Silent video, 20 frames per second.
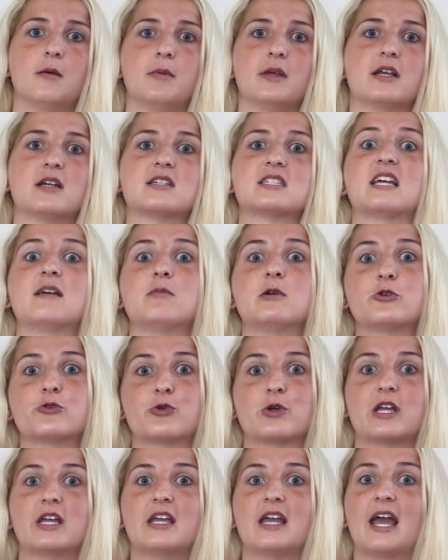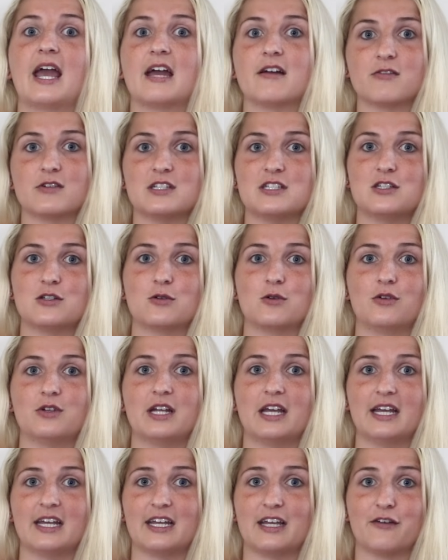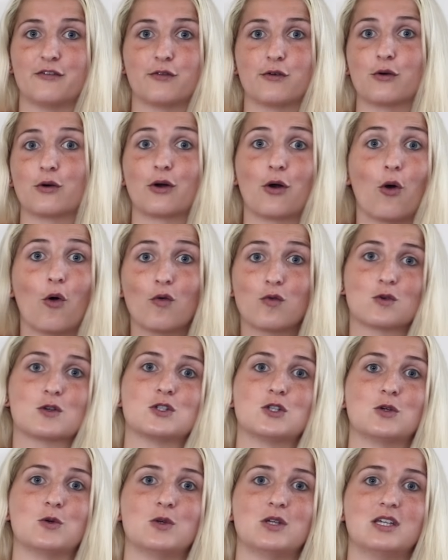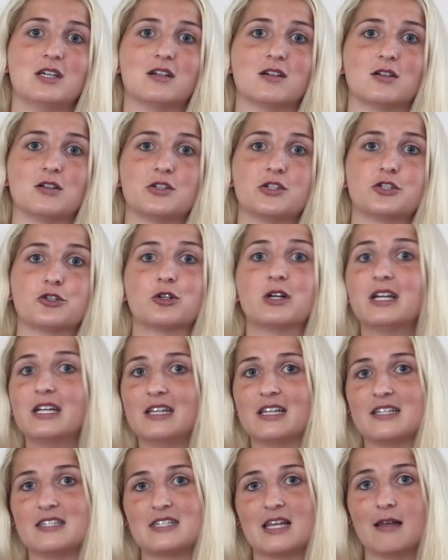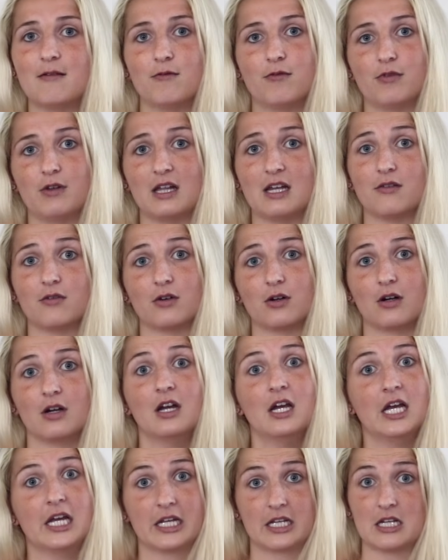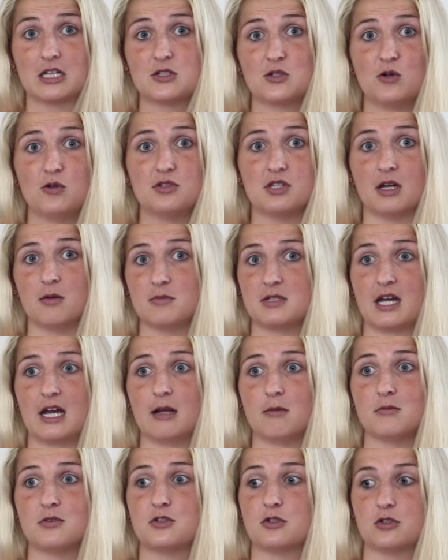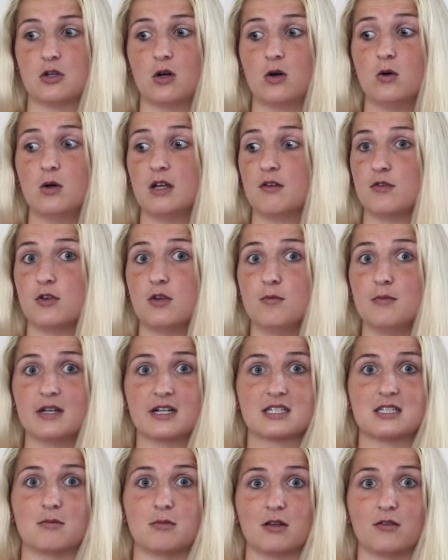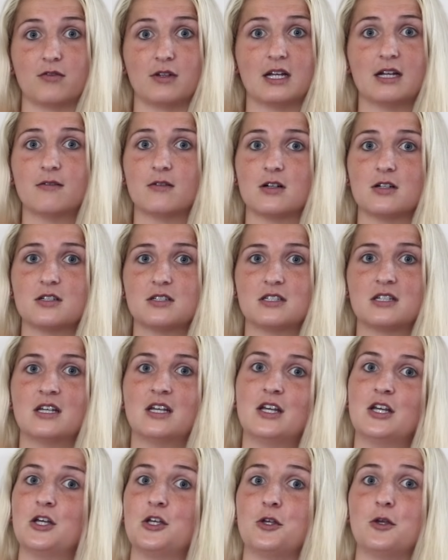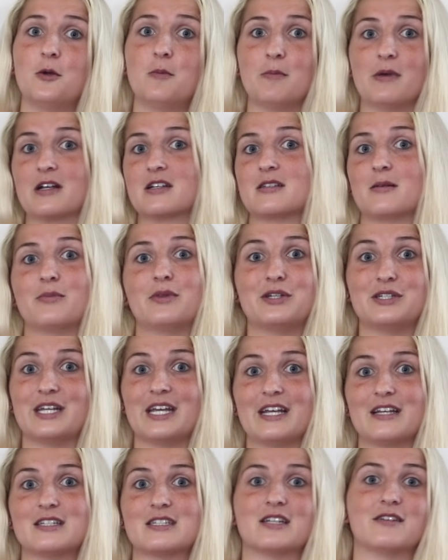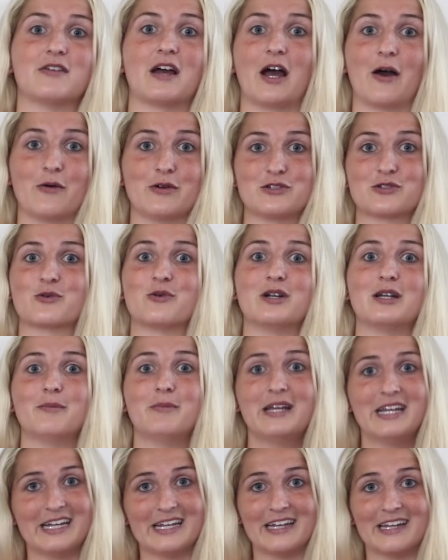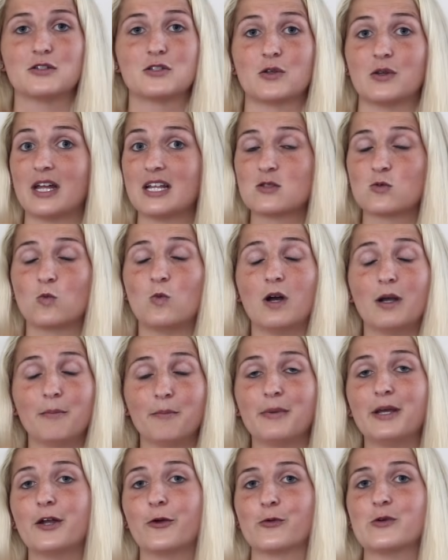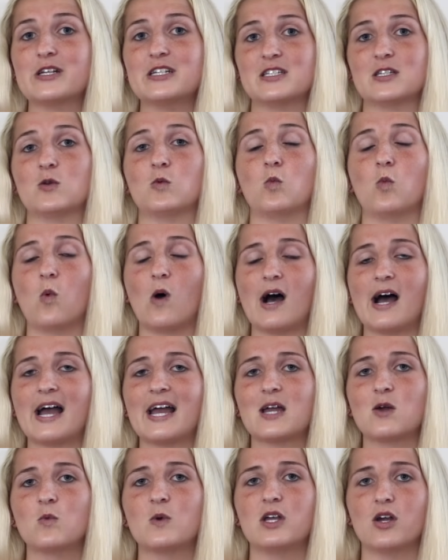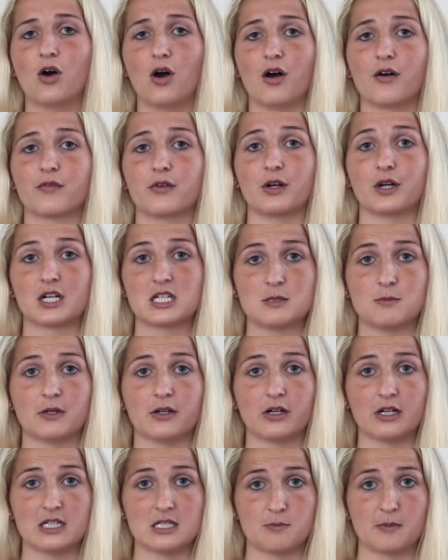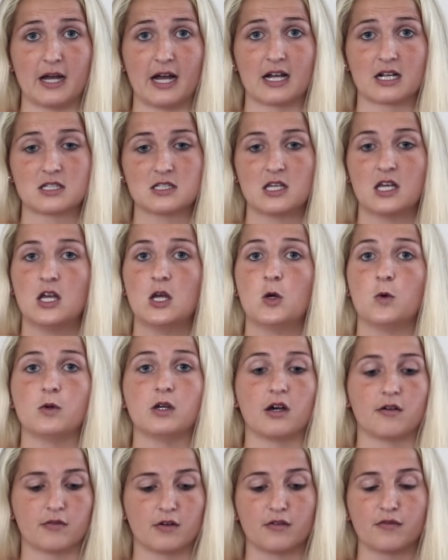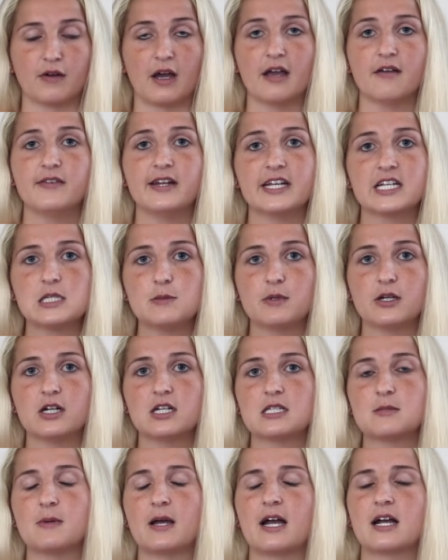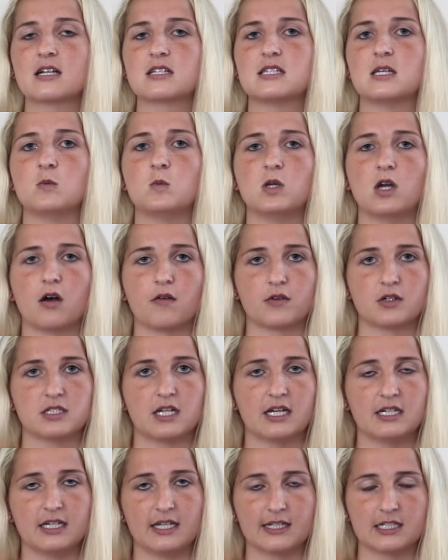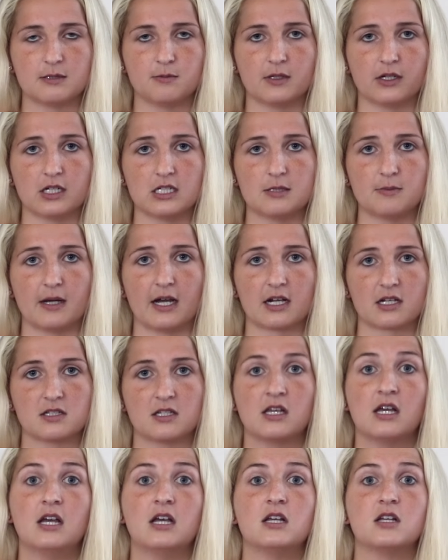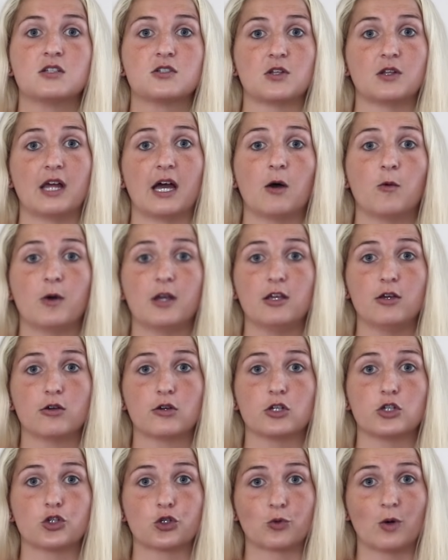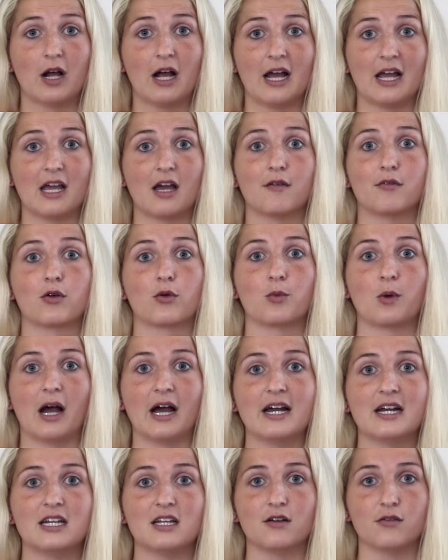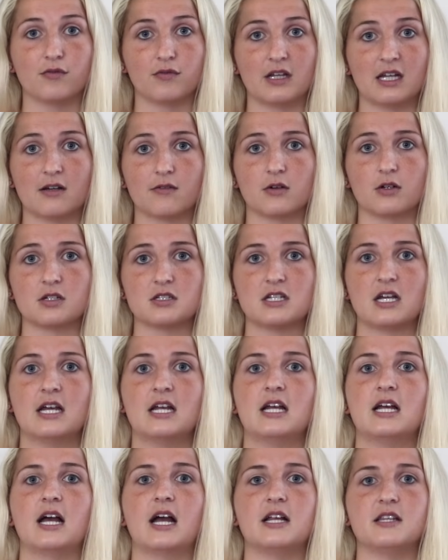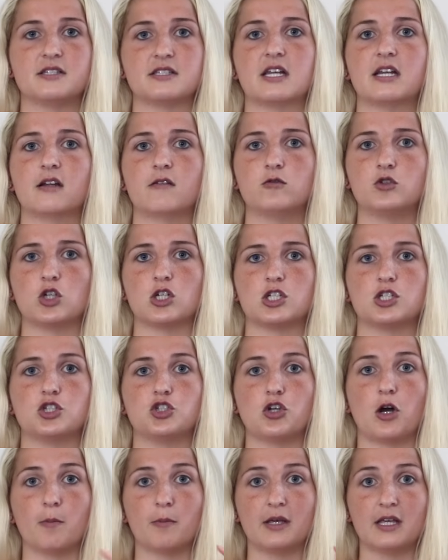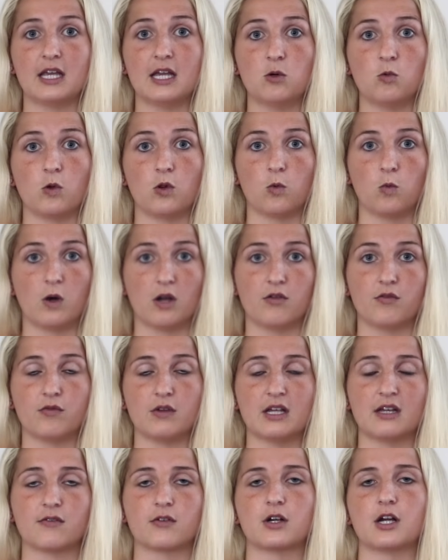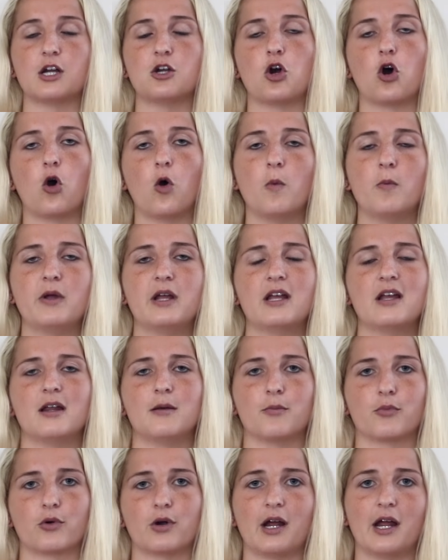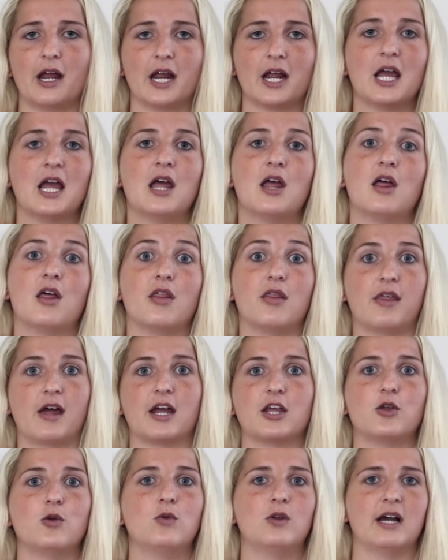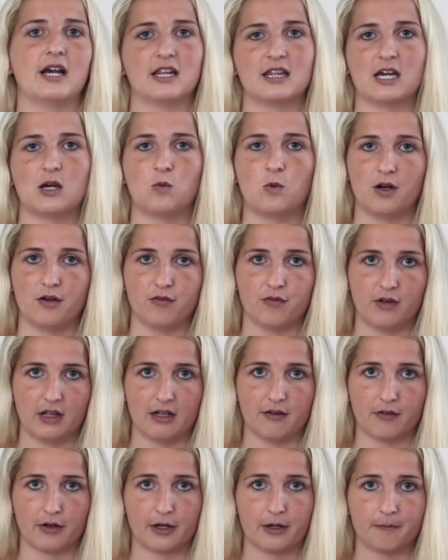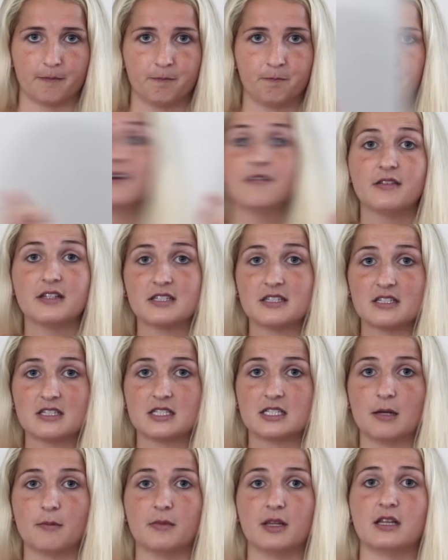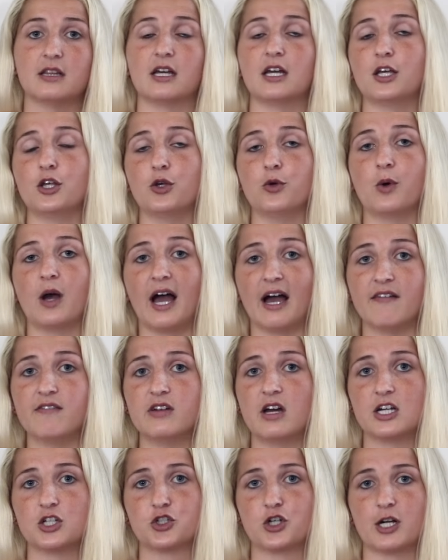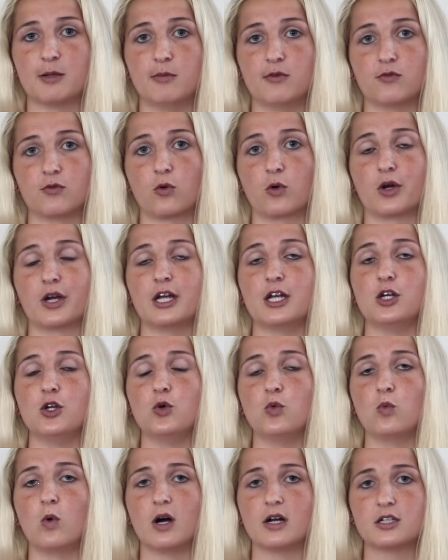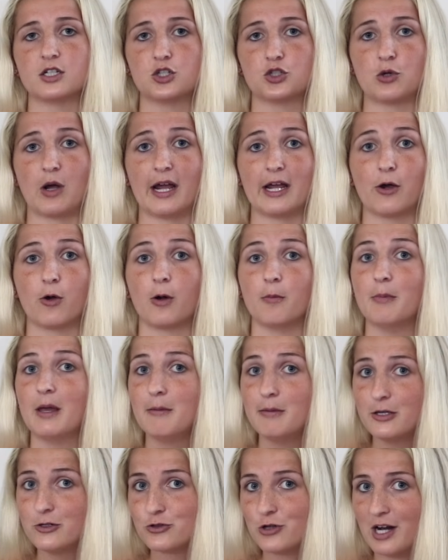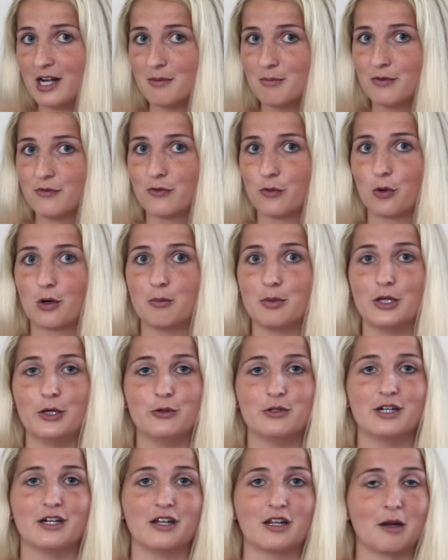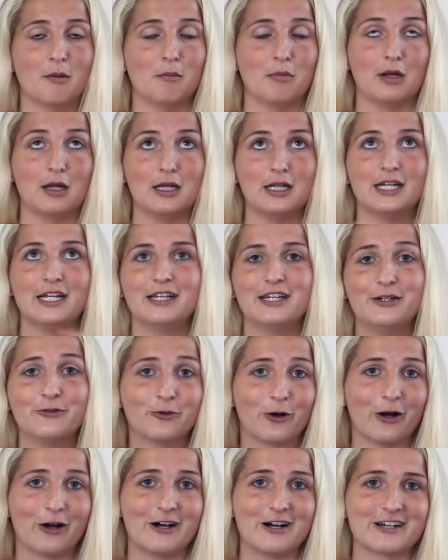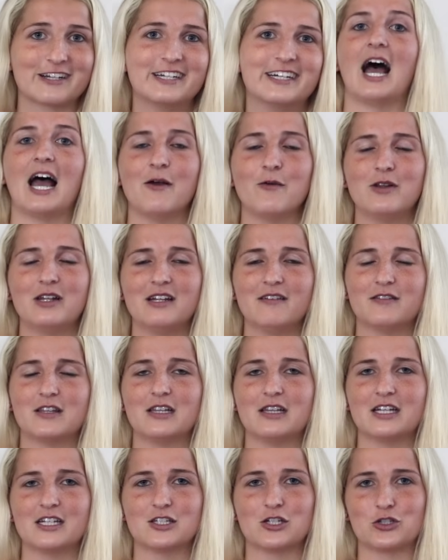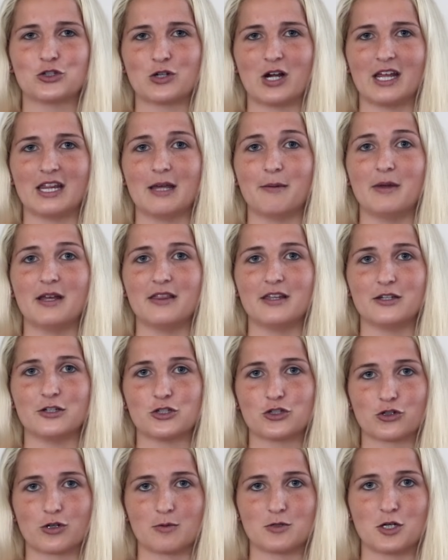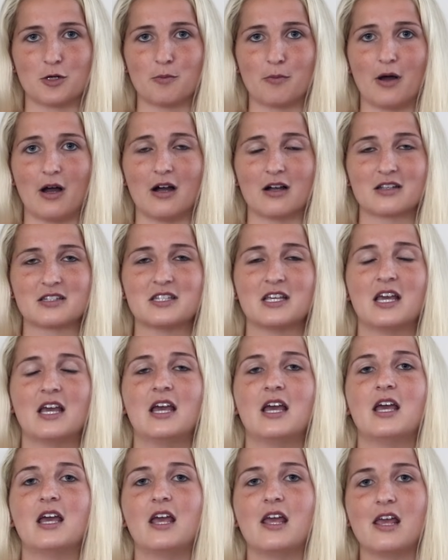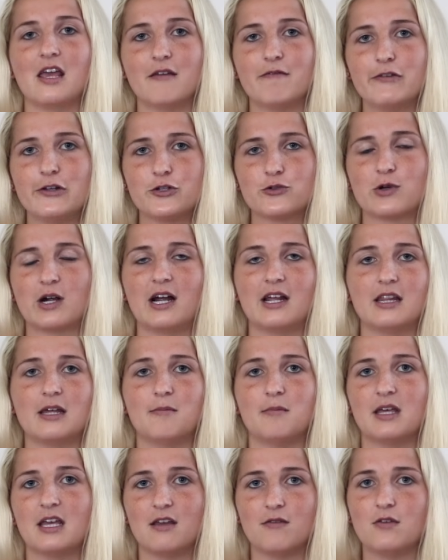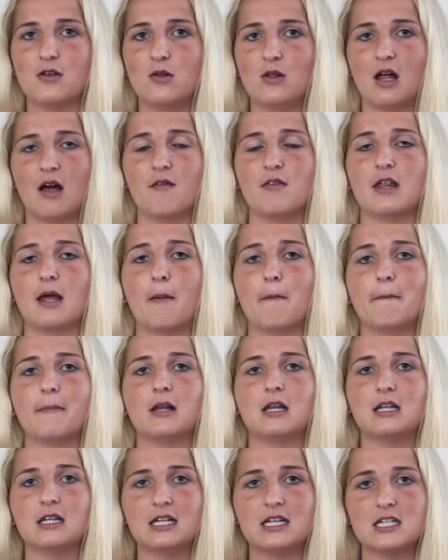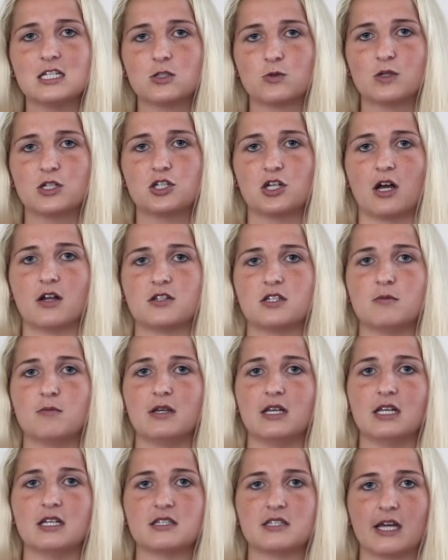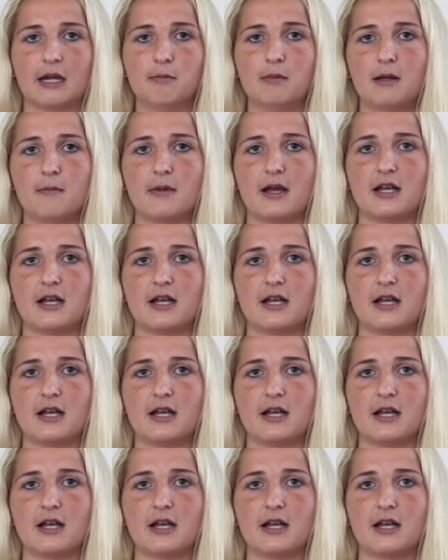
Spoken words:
because I've been drinking it every single day for over 2 years, drinking the same flavor gets old sometimes. So if you mix up the flavors, you mix up the taste of how it's going to be. So that's one big reason why we offer experience packs. We offer 5-day experience packs and we offer 10-day experience packs. So that way you can try a variety of flavors instead of just jumping in with one flavor and hoping and praying that you like that one flavor. If this is something that you have not tried before and you want to try it, or maybe you tried it before but you did it completely wrong, I will leave the link to try them in the description box. If you try them, if you love them, please reach out to me, send me a